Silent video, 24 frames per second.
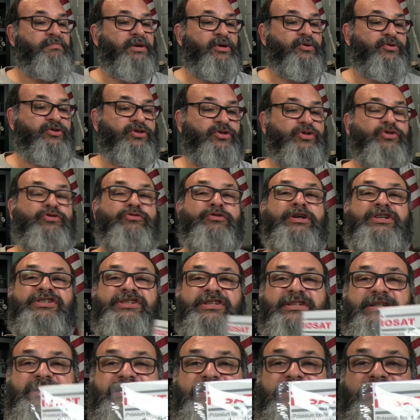most
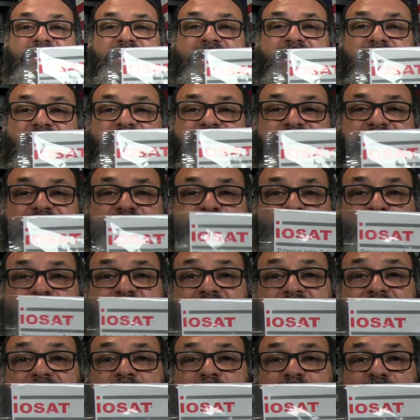trusted. That's
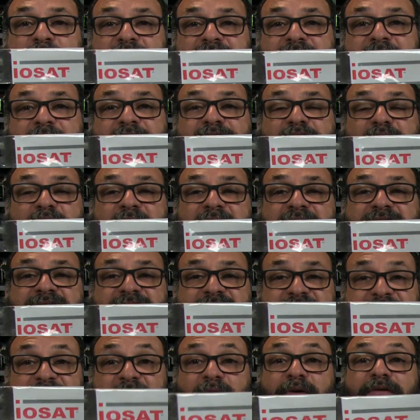why I bought them for
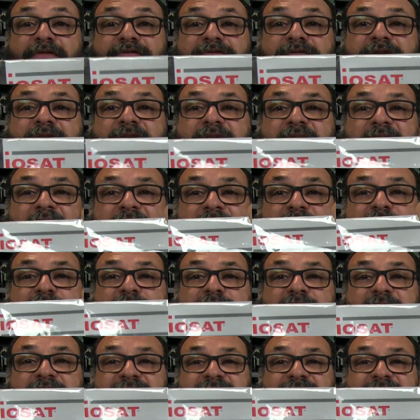myself. I
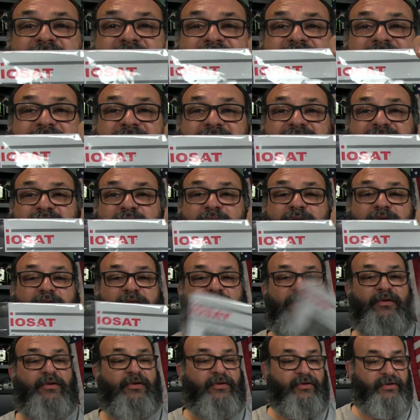trust this
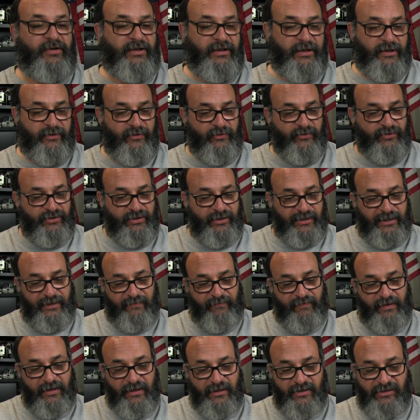over all the others that
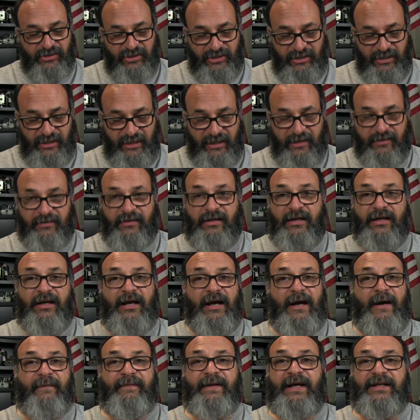I've seen.
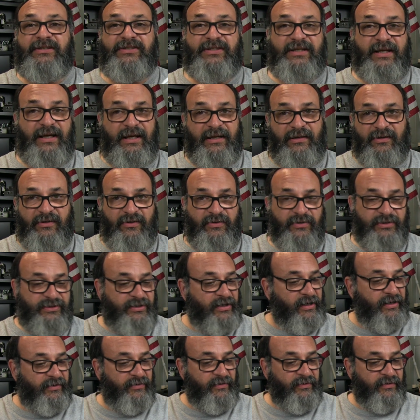I'm not saying there's
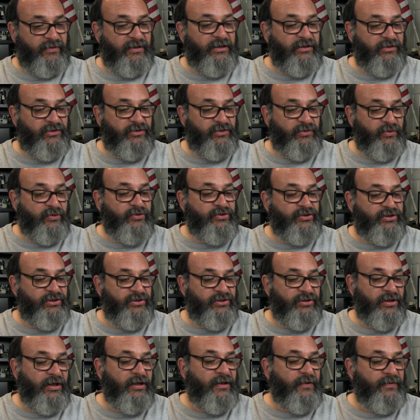other good
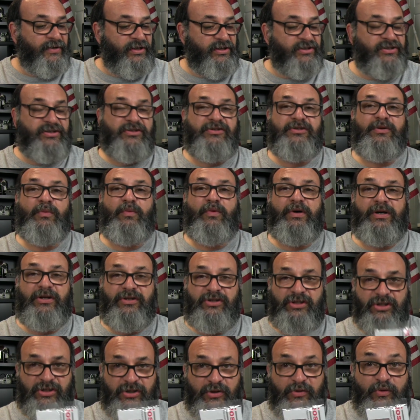sources. This is the one,
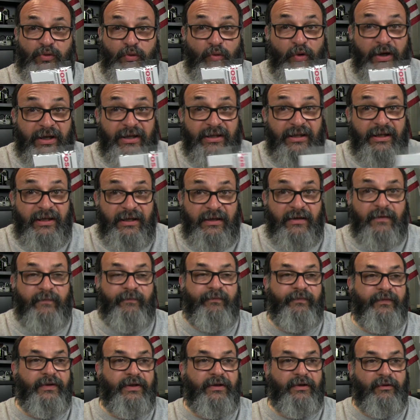just quickly
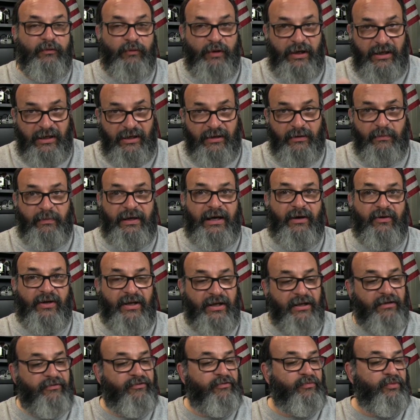reading about,
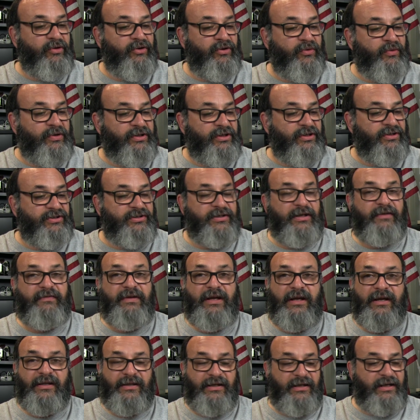getting familiar with this
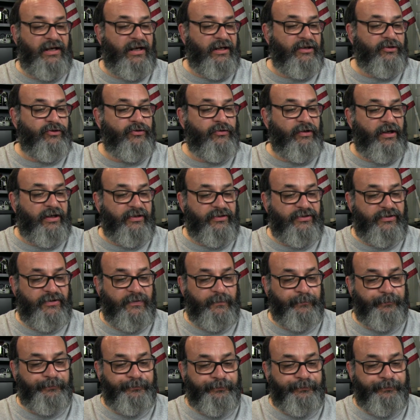stuff, that I trust.